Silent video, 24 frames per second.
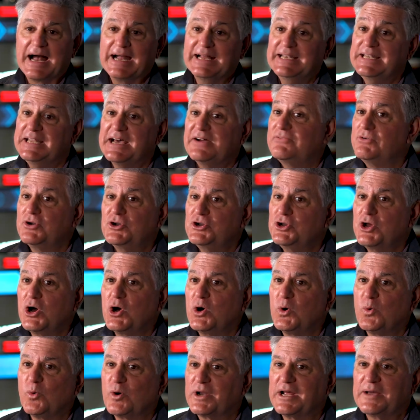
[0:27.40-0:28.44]
I never
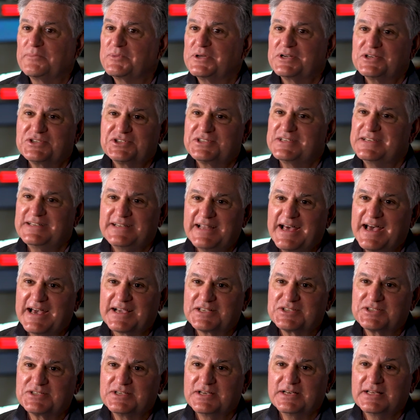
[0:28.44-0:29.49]
know what I'm going to see
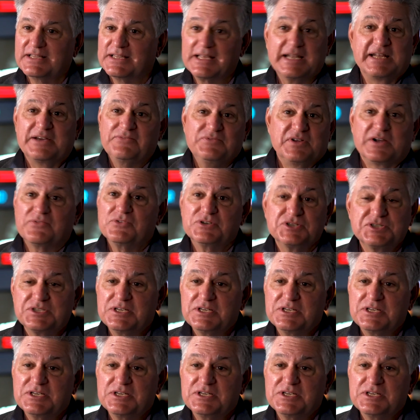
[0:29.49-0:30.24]
next that I've never